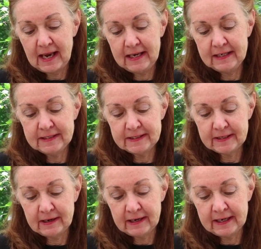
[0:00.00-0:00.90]
And
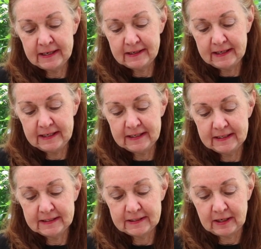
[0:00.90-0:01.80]
inside
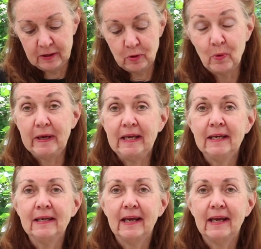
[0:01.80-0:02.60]
is a queen,